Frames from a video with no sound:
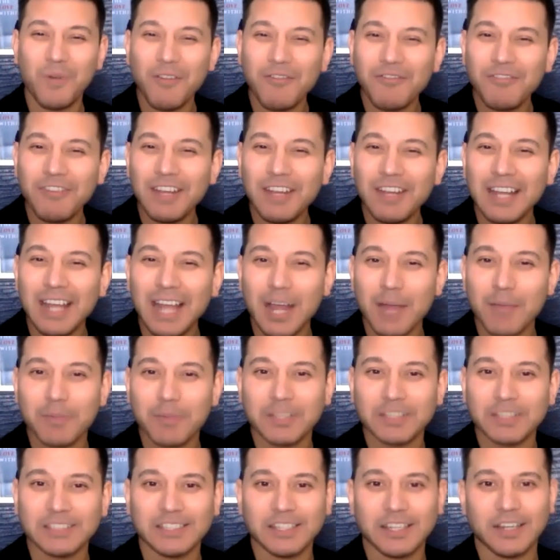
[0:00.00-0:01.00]
What really
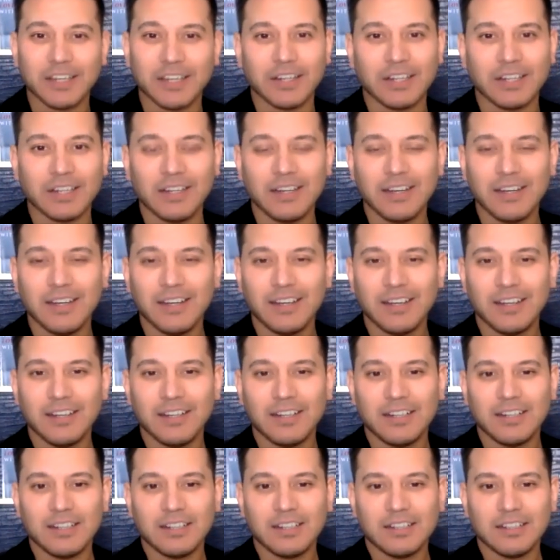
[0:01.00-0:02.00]
happens to you?
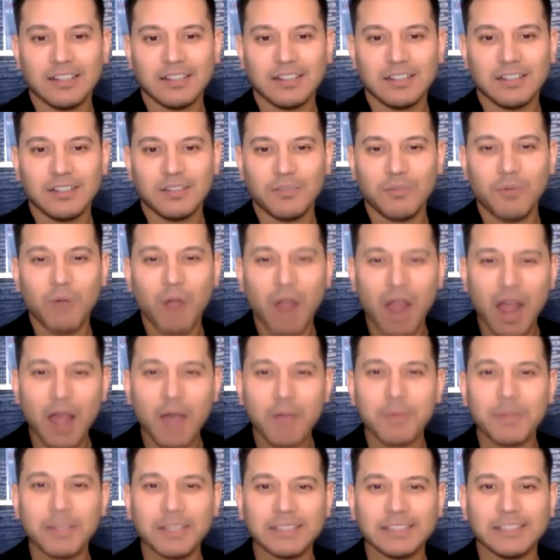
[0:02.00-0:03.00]
What
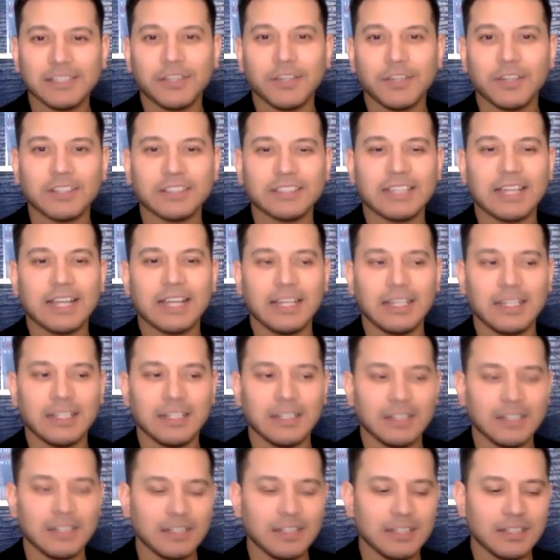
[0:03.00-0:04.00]
happens to you inside?
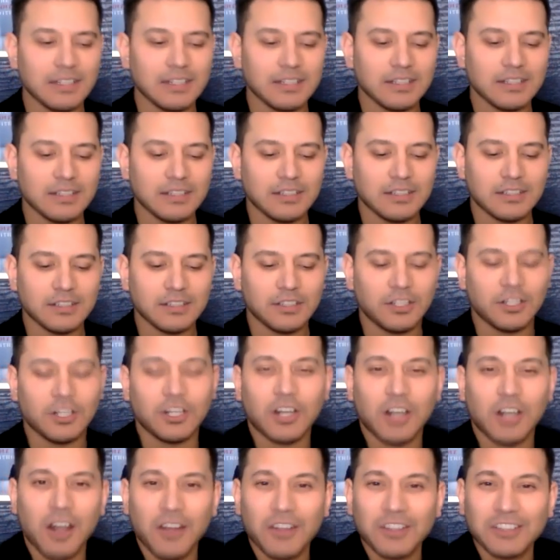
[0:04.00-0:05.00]
You
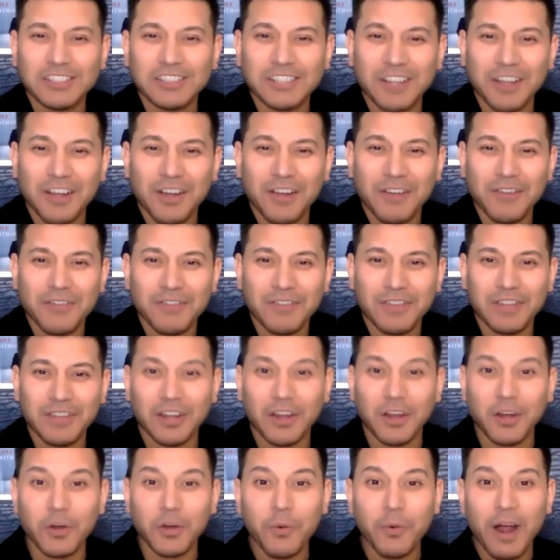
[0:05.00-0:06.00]
close off, you
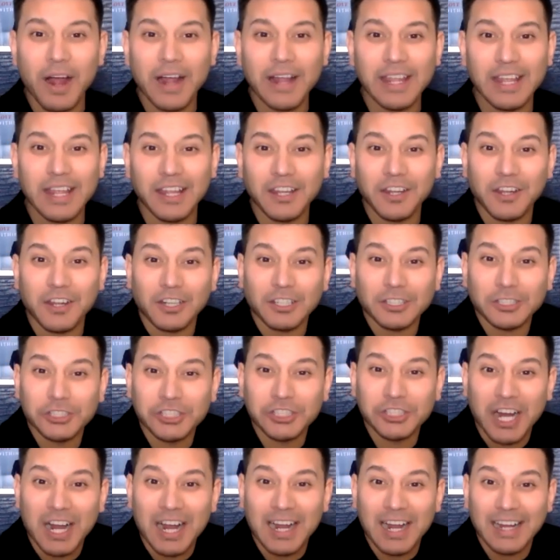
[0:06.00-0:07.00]
go quiet, you go
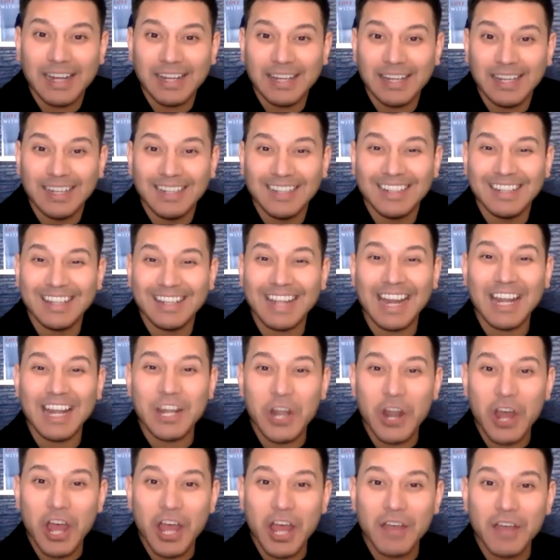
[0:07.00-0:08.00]
shy, you get
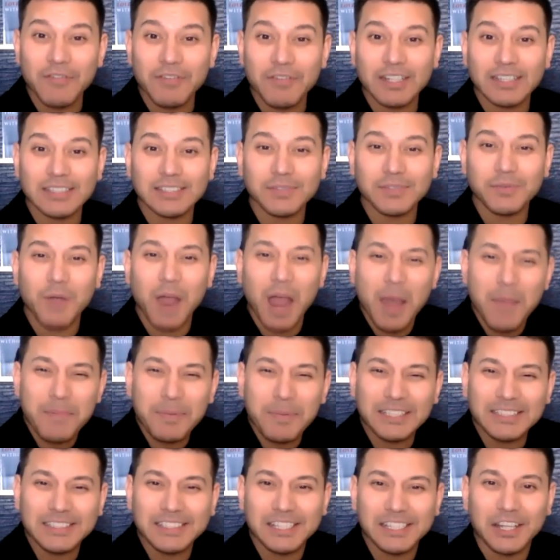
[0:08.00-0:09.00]
nervous. What
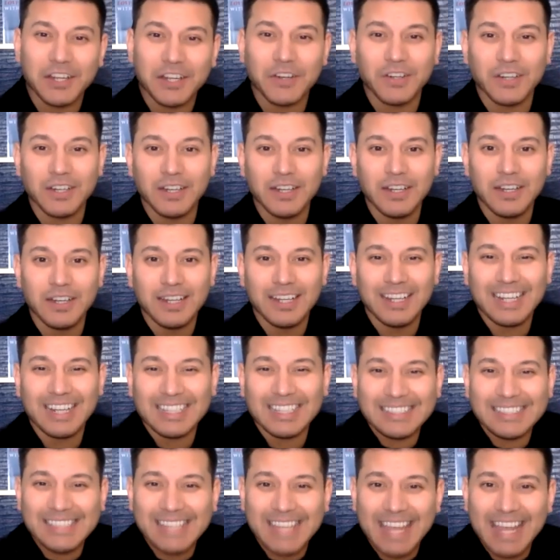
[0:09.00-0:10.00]
happens to you? You
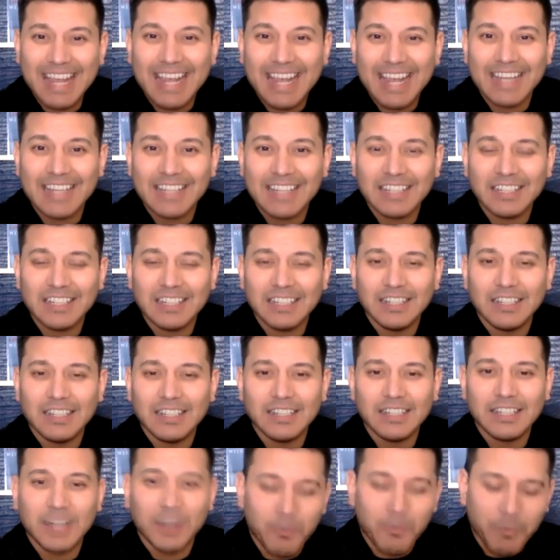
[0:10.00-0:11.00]
get scared,
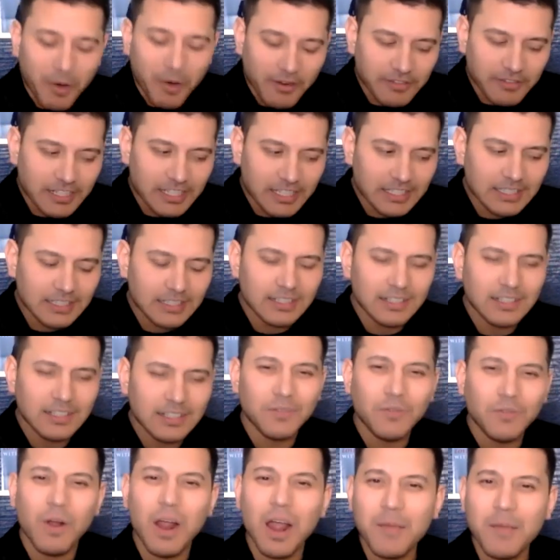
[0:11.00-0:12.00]
you get worried.
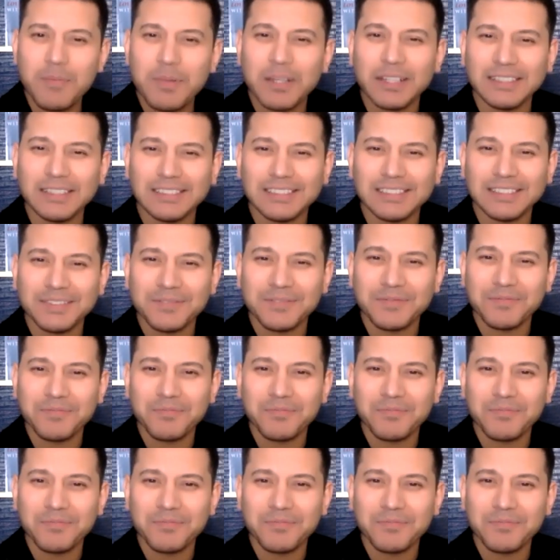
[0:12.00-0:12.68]
What happens?